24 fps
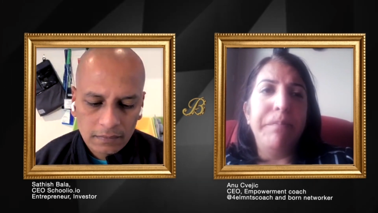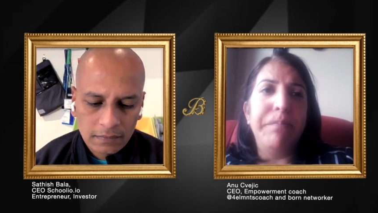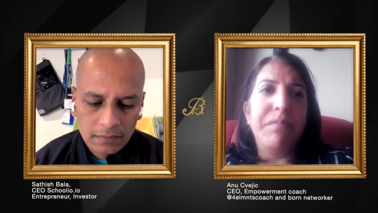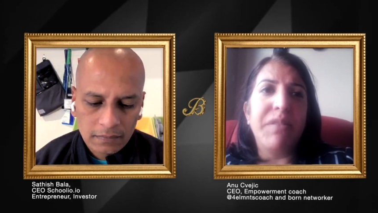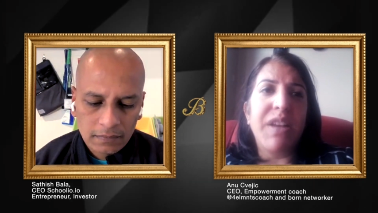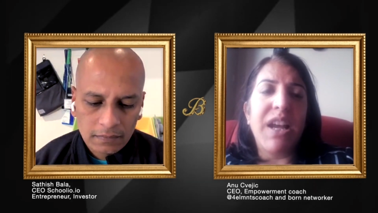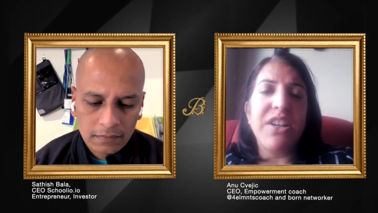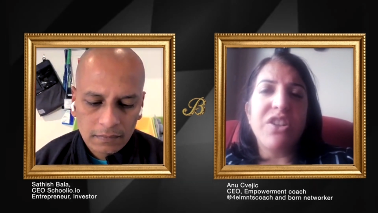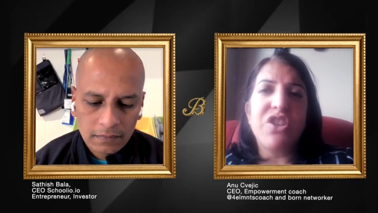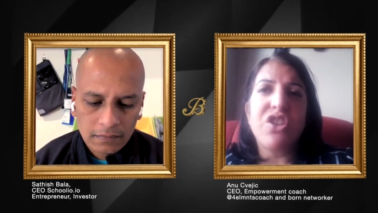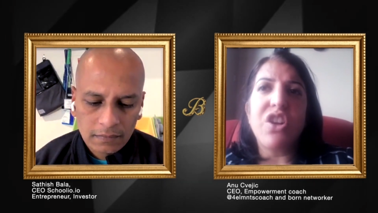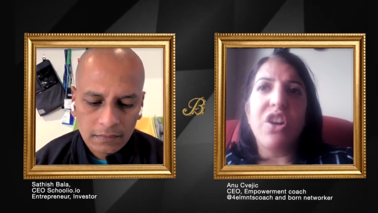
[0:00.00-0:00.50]
Speaker 1: I
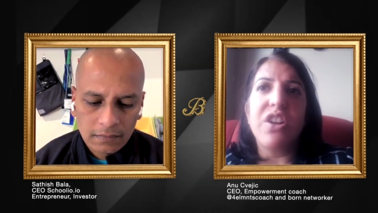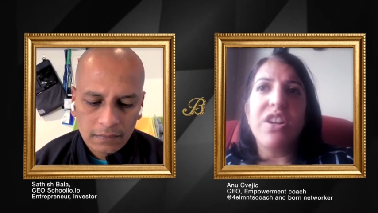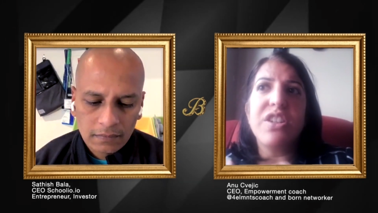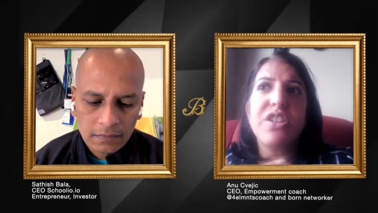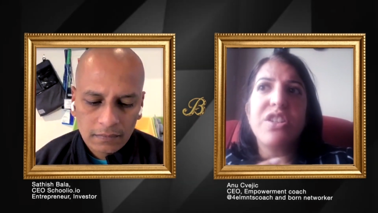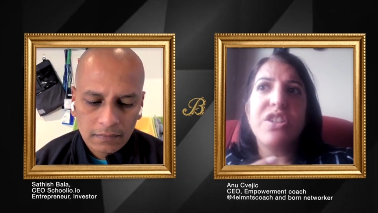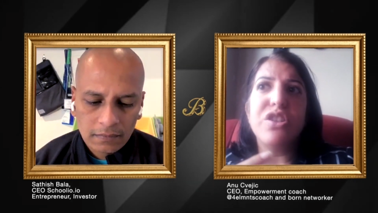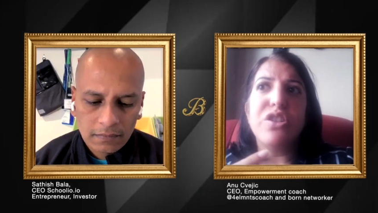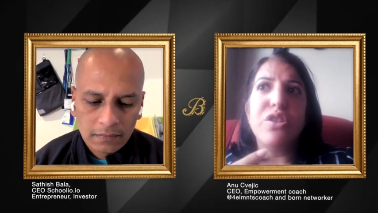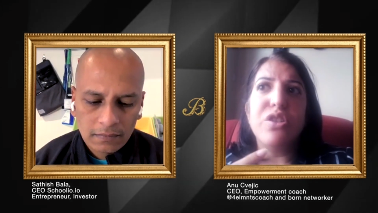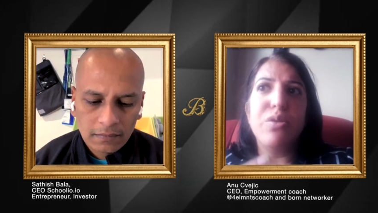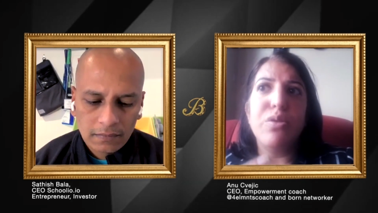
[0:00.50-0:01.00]
started to
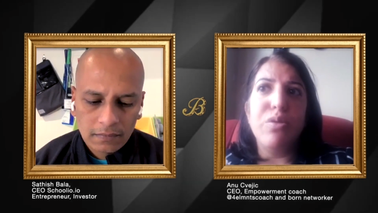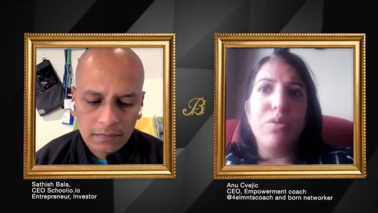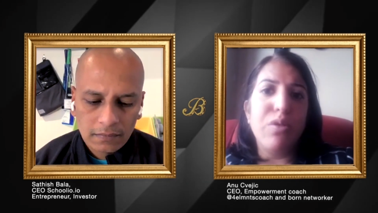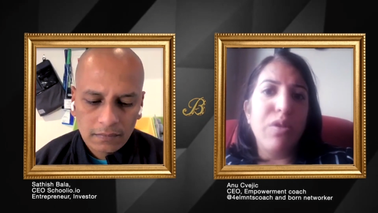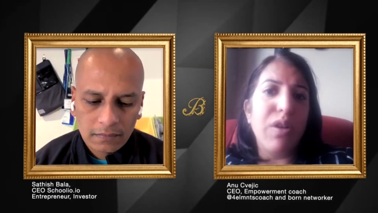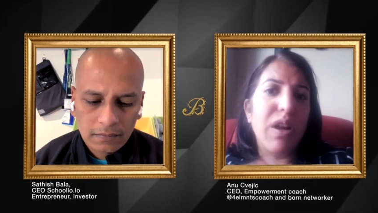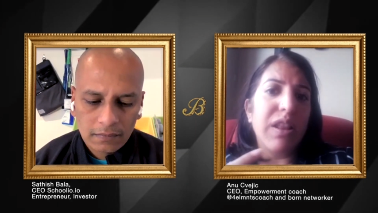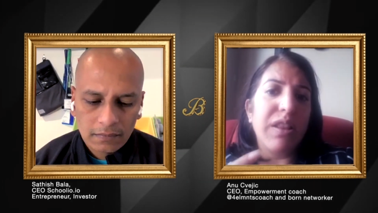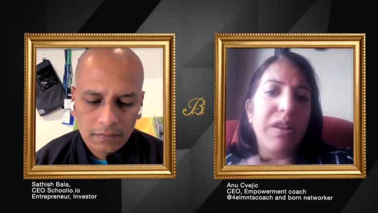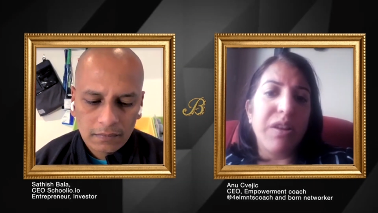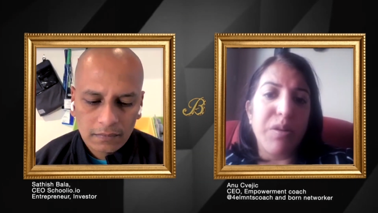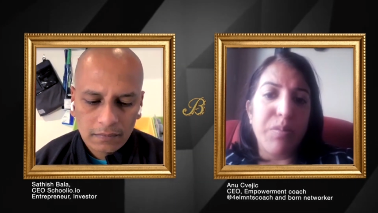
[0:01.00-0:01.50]
do a
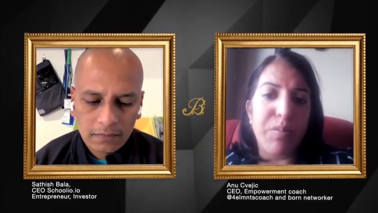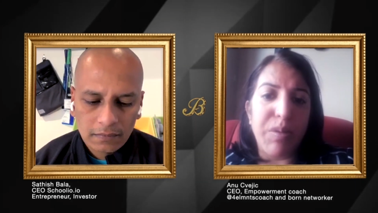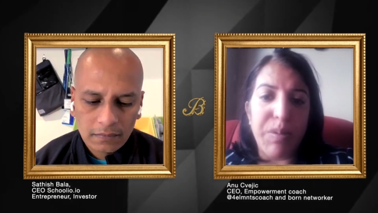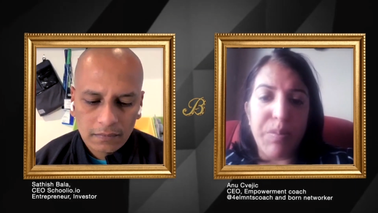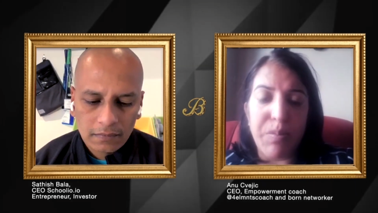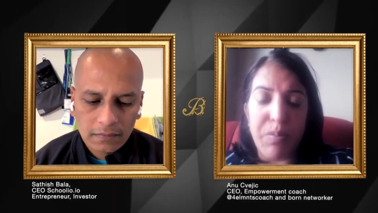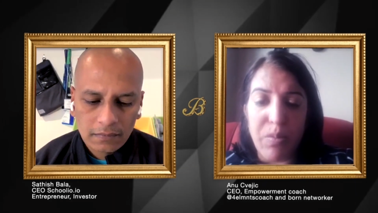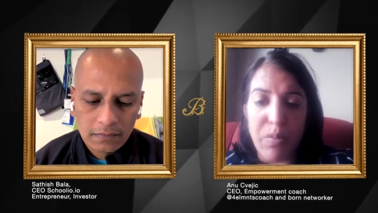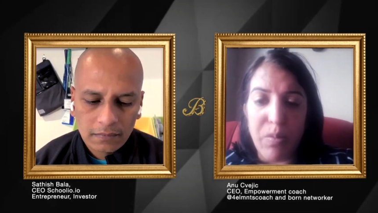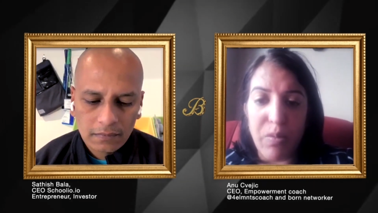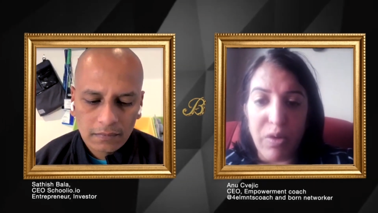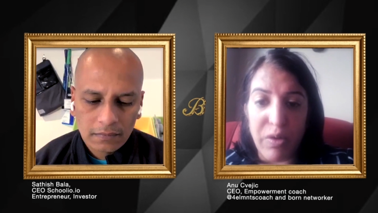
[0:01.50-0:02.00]
little bit
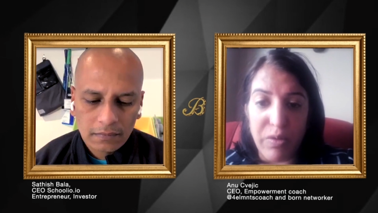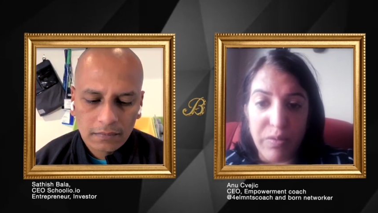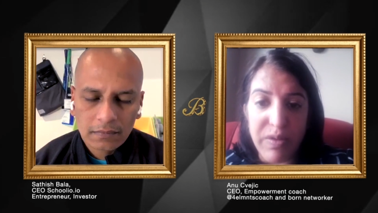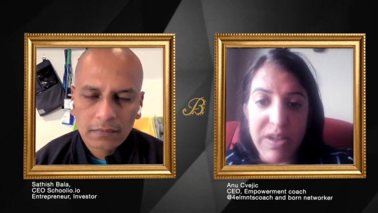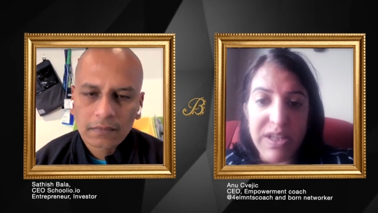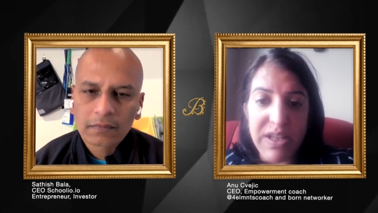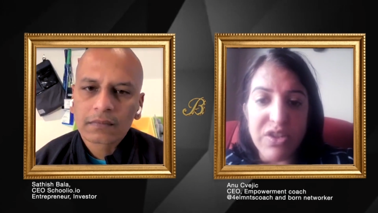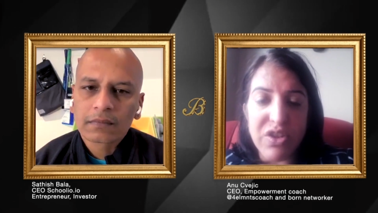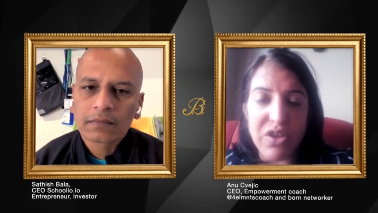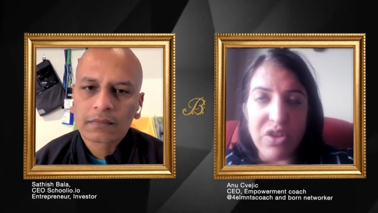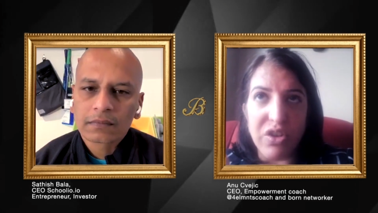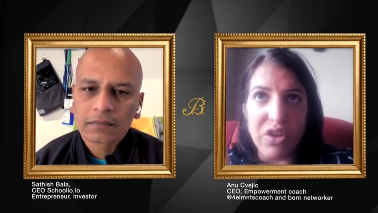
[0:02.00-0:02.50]
more
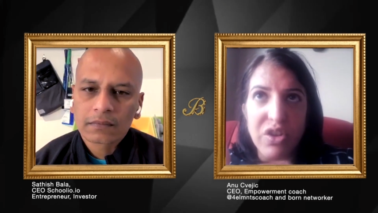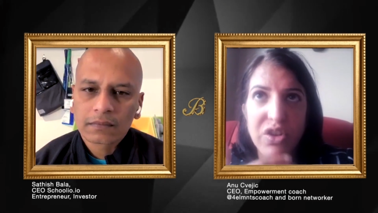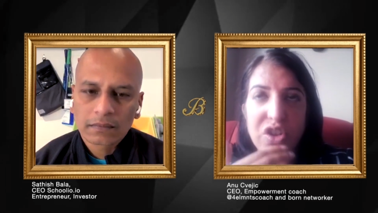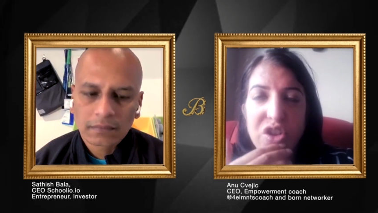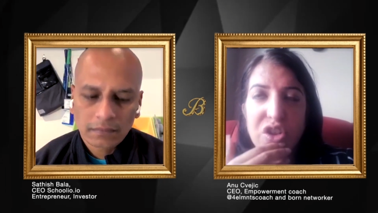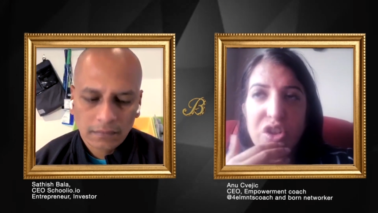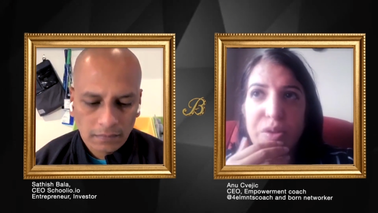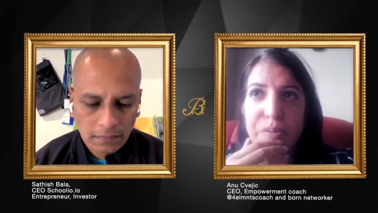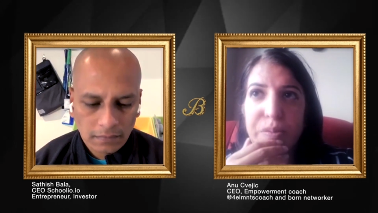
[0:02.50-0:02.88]
research.